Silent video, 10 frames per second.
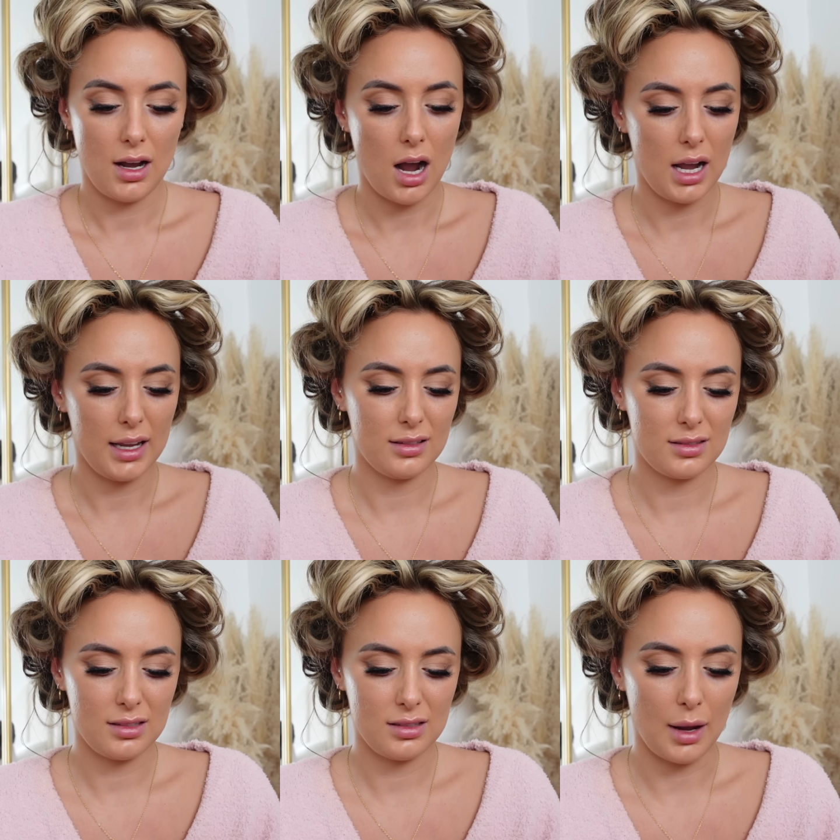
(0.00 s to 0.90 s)
I
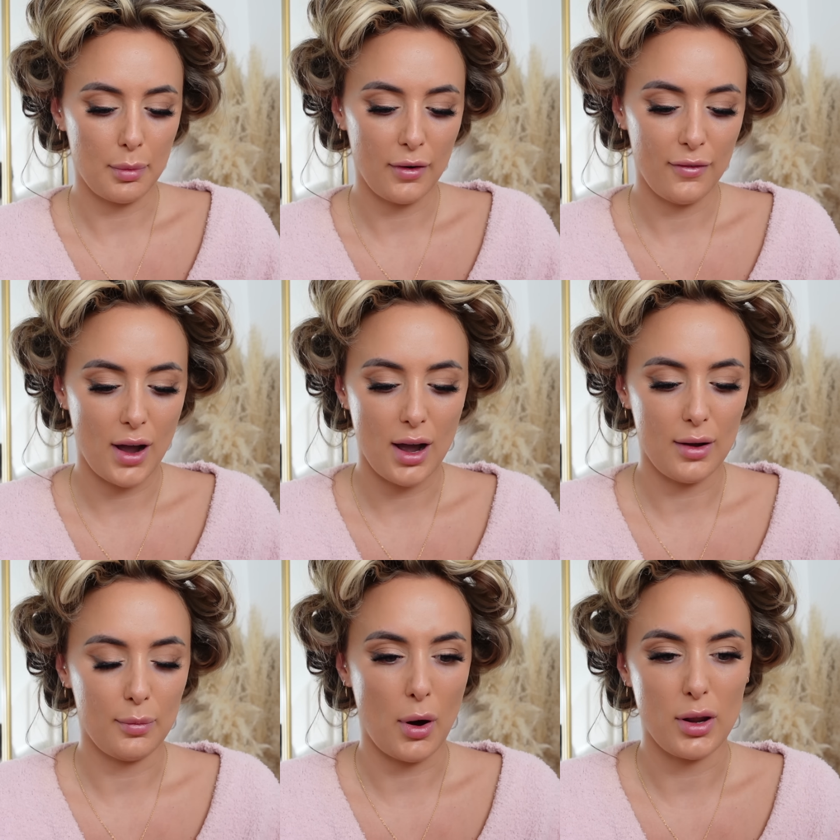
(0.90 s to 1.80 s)

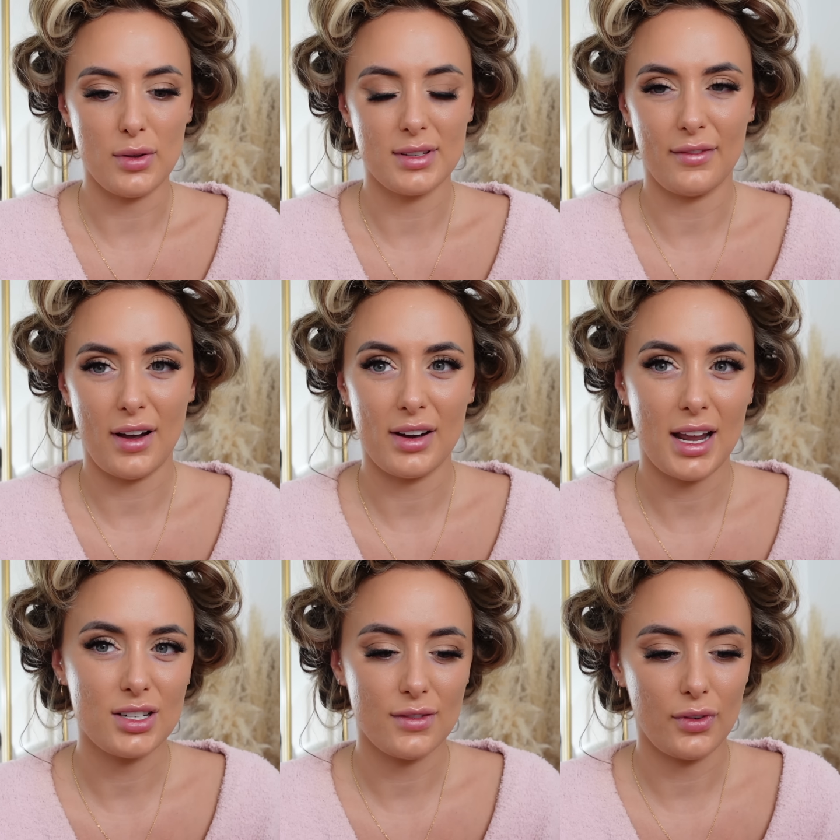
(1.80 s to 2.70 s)
prefer using
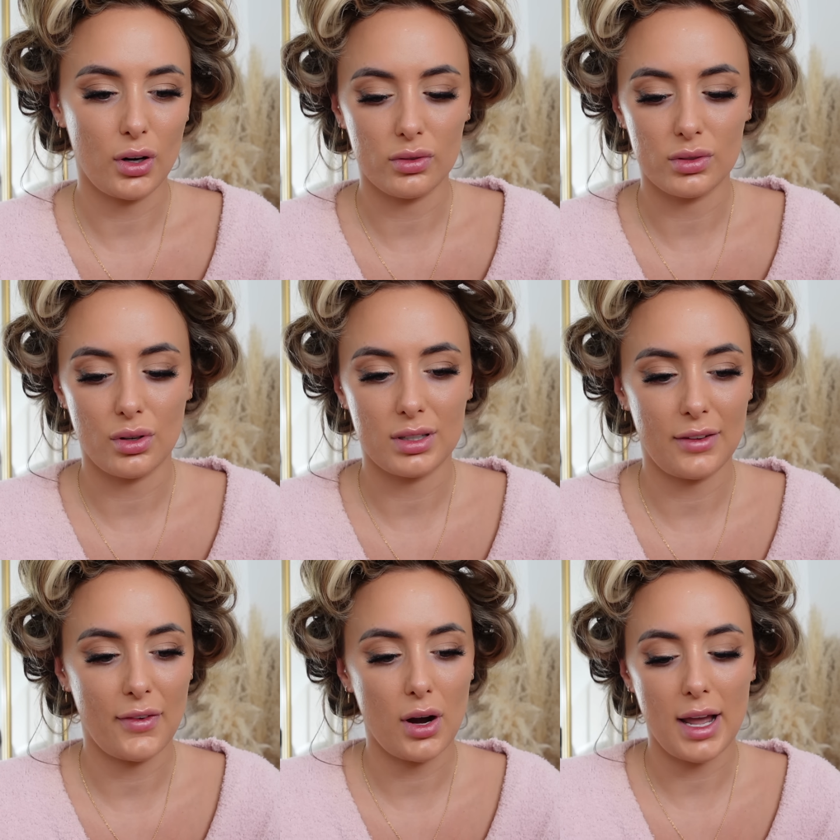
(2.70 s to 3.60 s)
foundation for contour because I
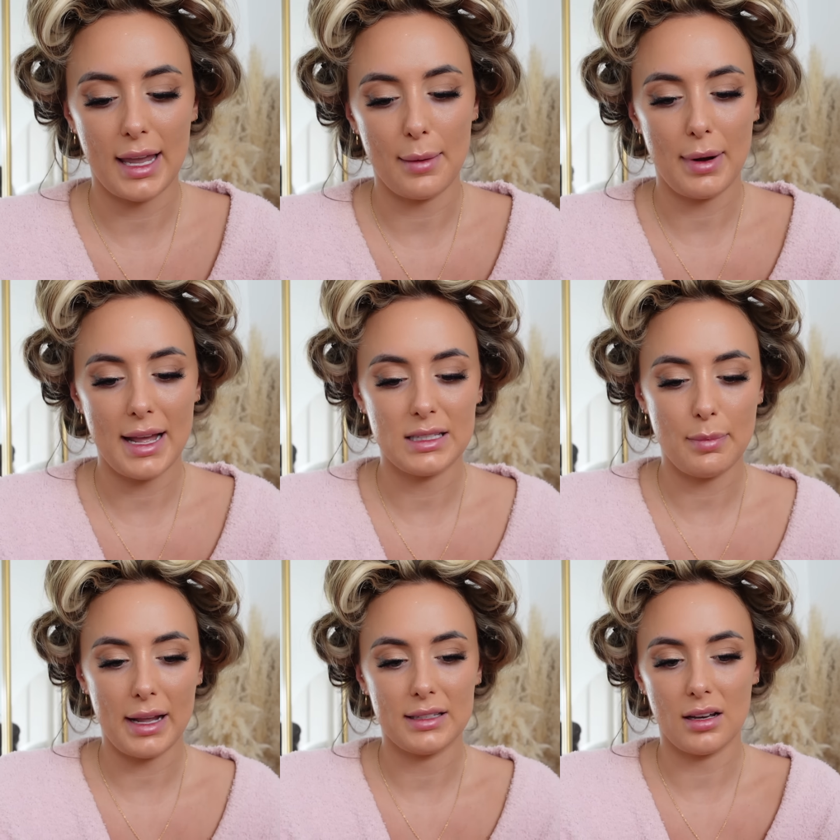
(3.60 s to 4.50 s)
feel like it blends
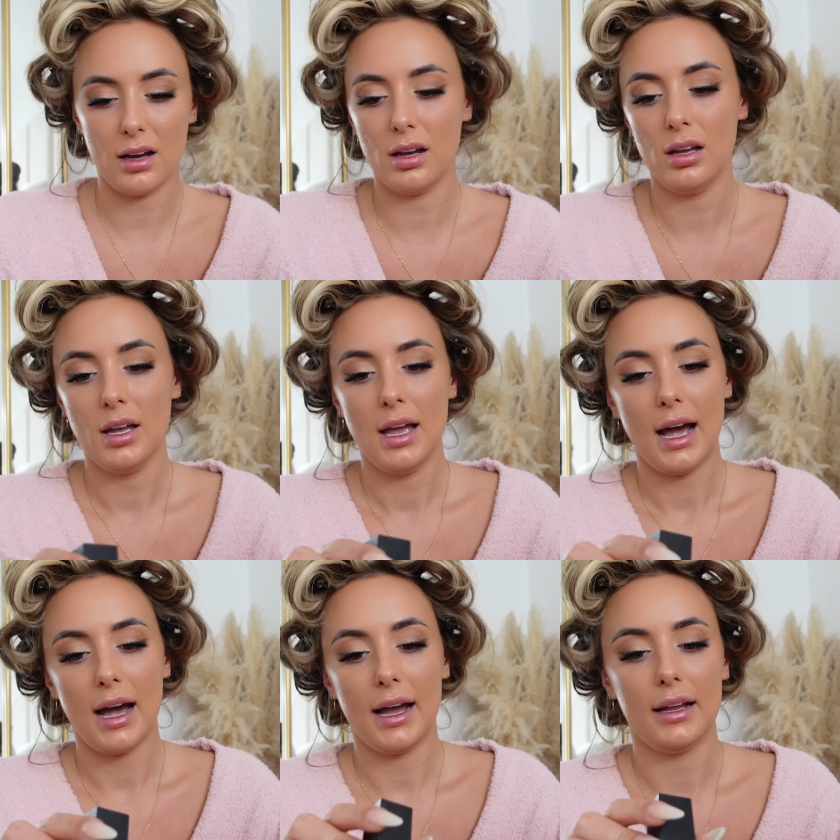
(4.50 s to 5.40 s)
better,
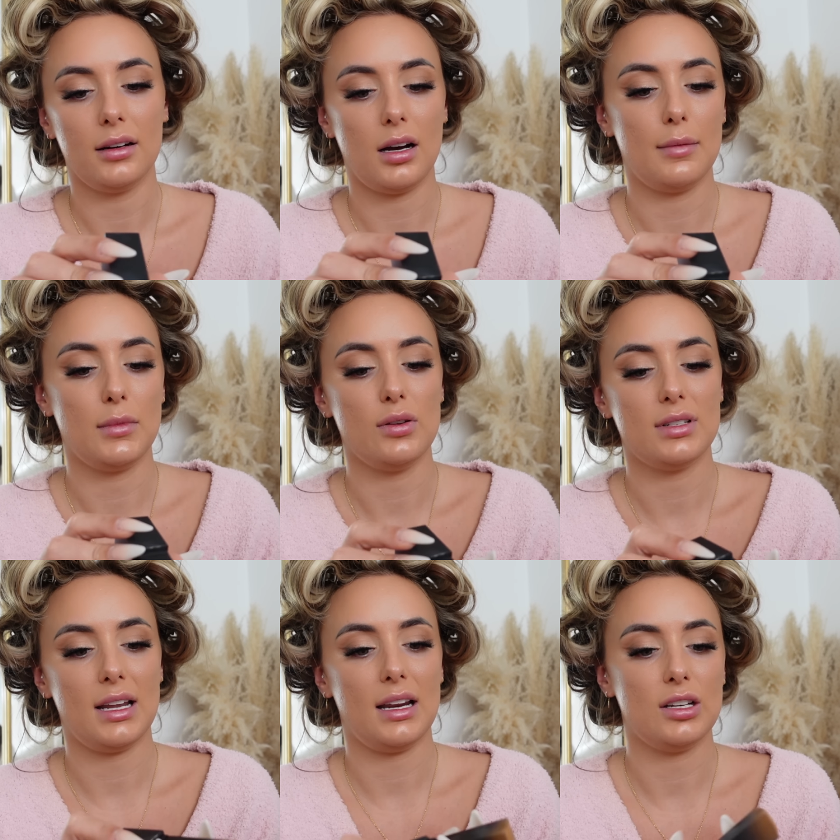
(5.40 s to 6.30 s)
and I'm
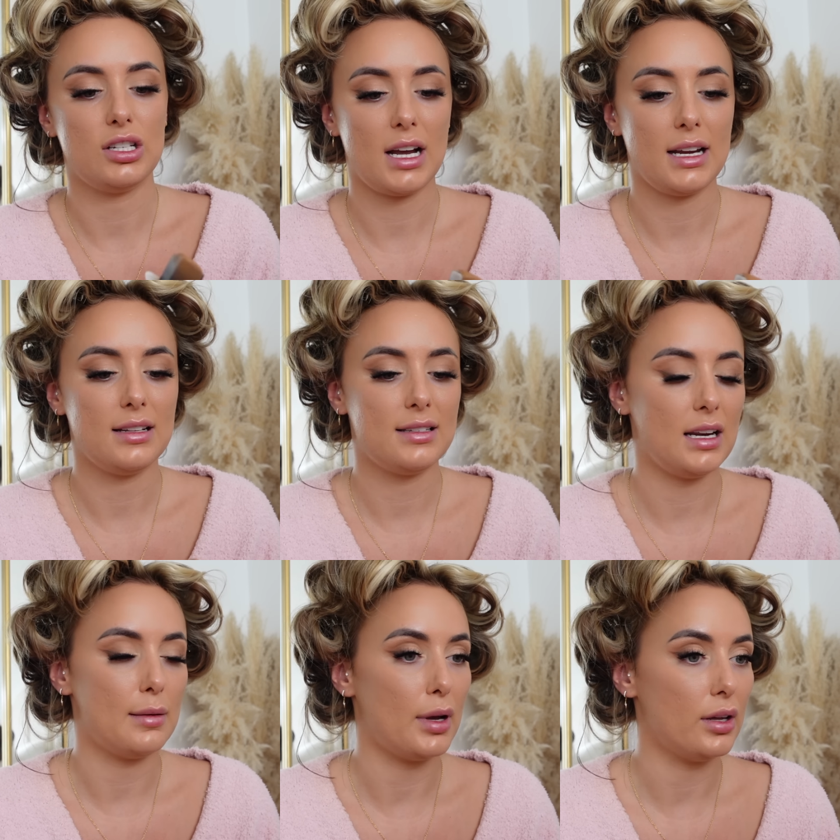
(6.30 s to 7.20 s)
using it in shade
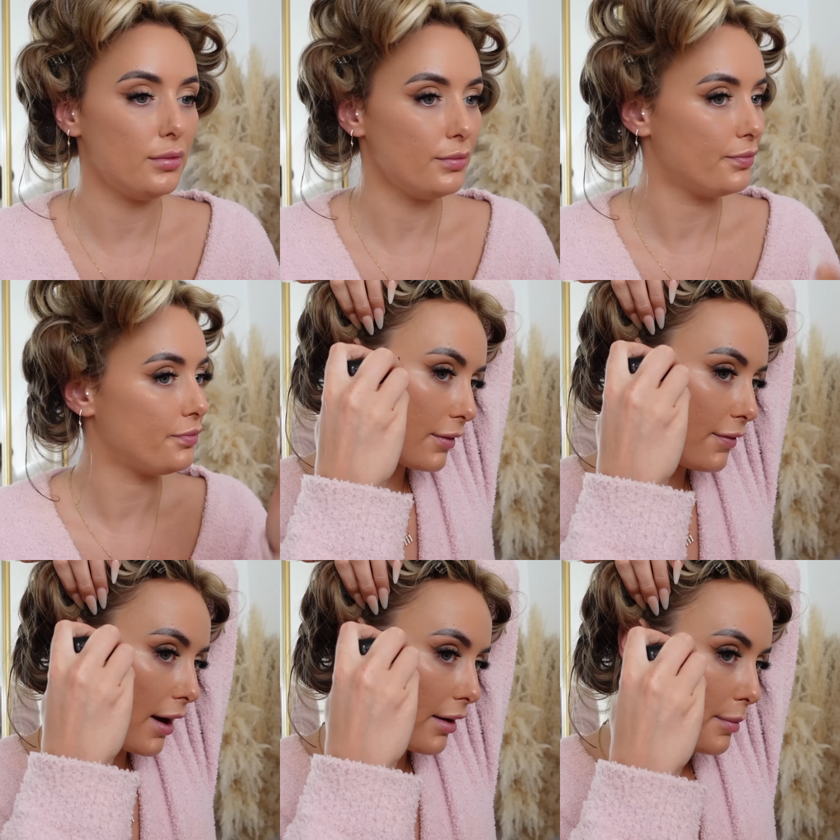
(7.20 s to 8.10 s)
Cinnamon. It's a
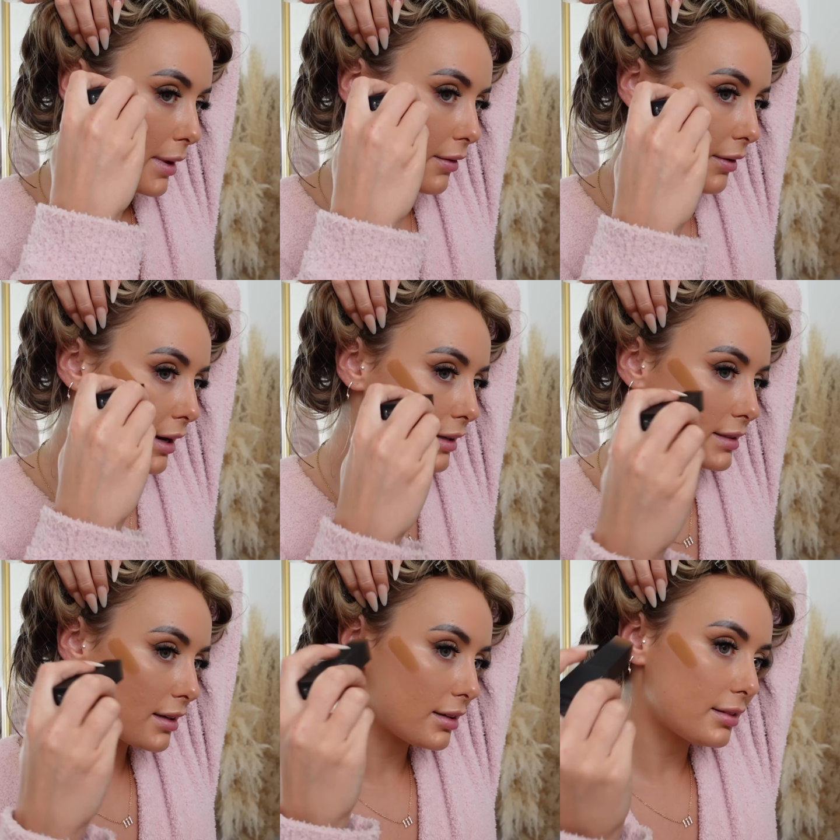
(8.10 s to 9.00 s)
very big
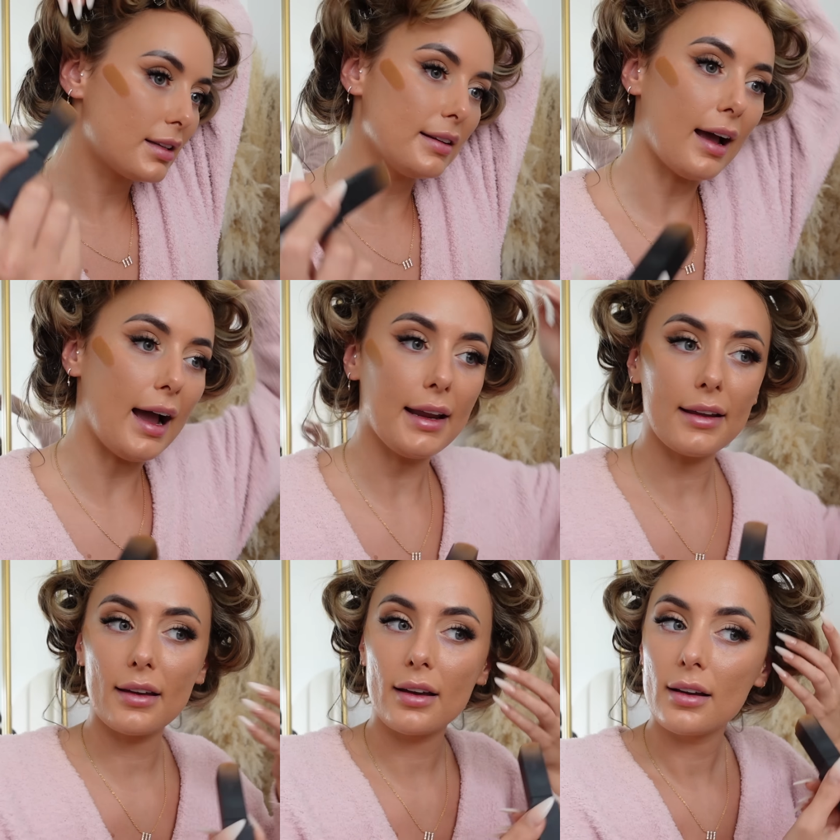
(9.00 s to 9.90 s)
risk to
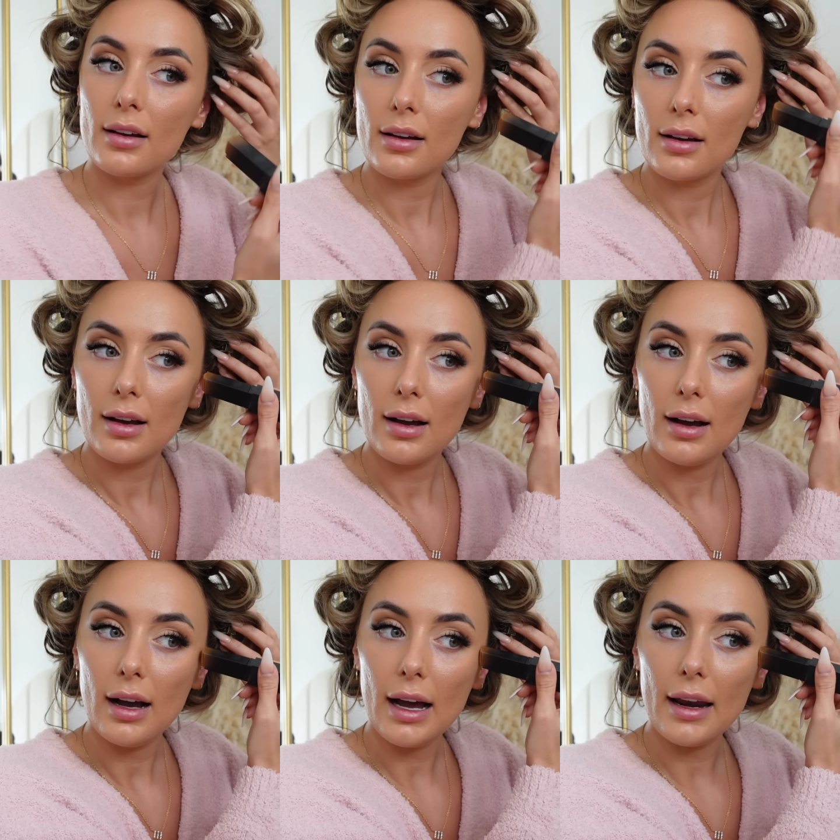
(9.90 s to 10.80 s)
take,
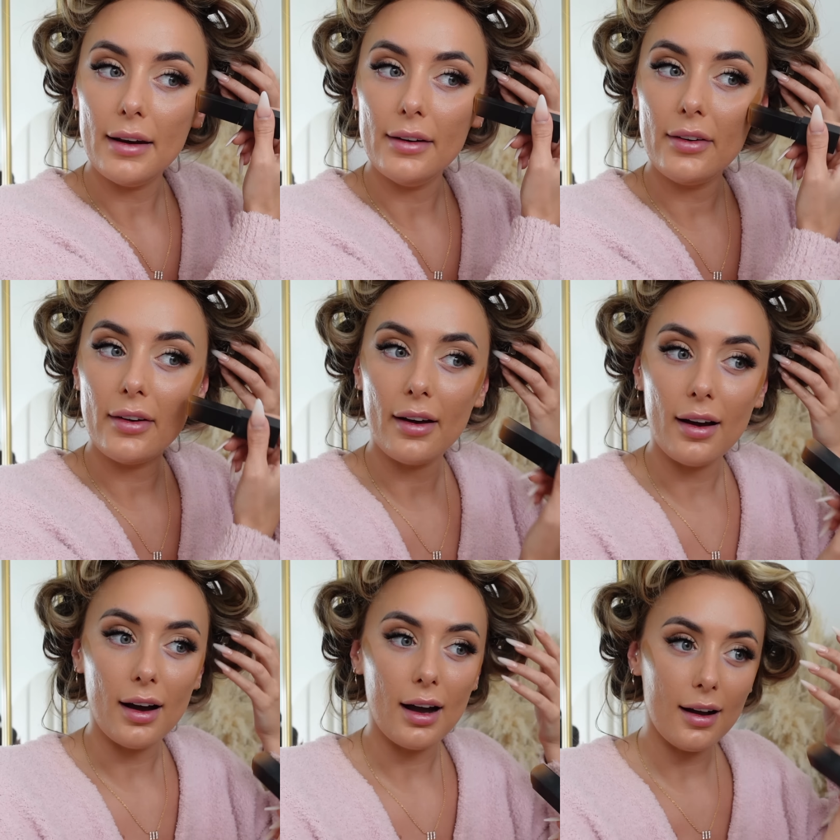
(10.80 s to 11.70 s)
and
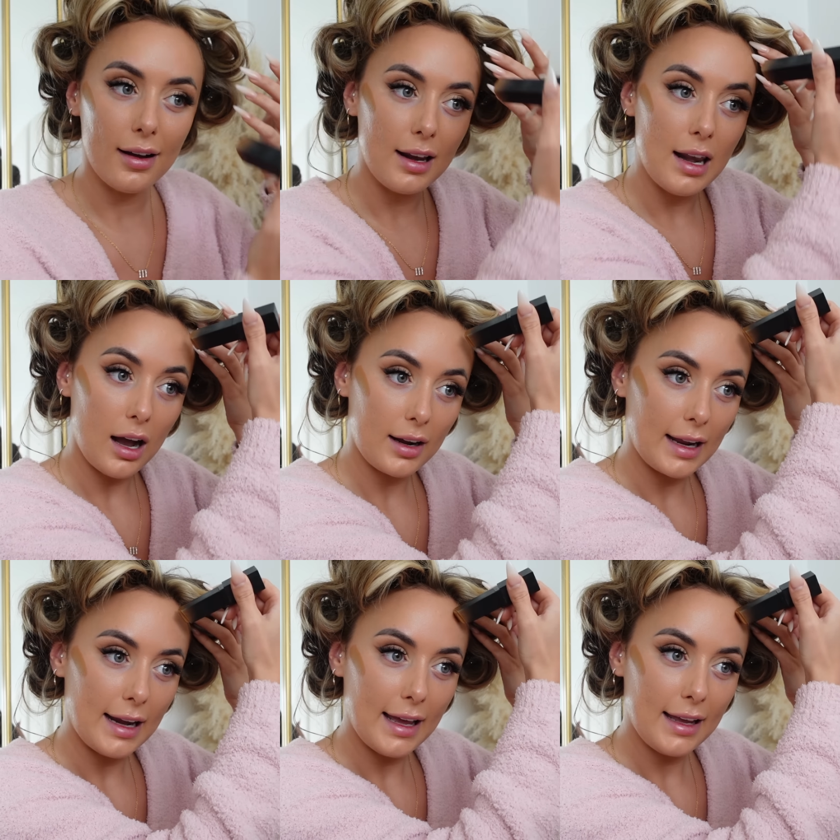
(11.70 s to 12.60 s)

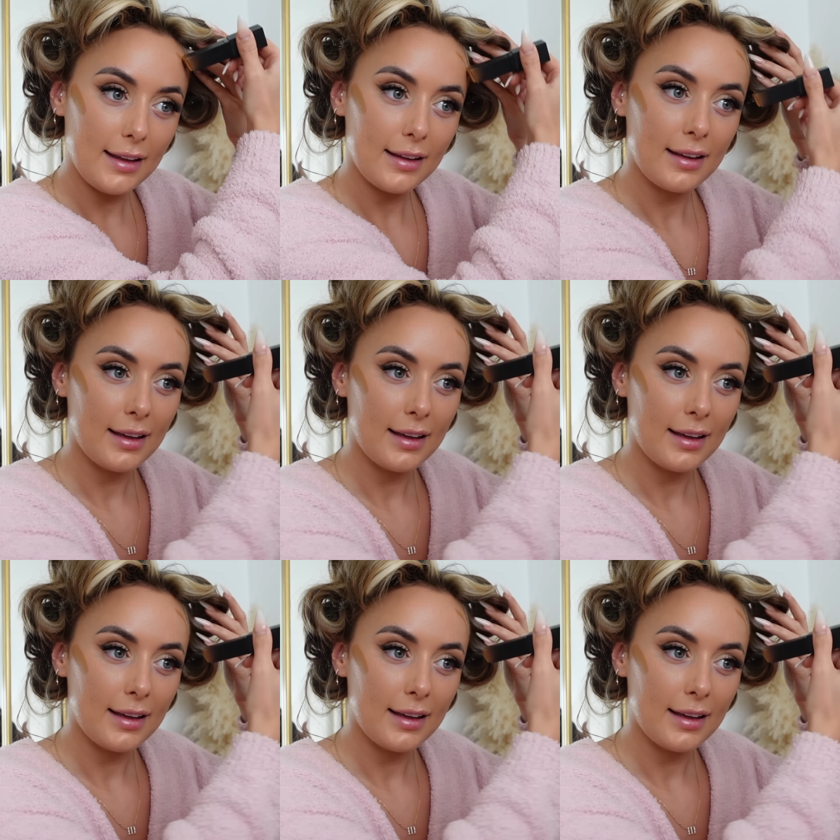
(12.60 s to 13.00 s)
luckily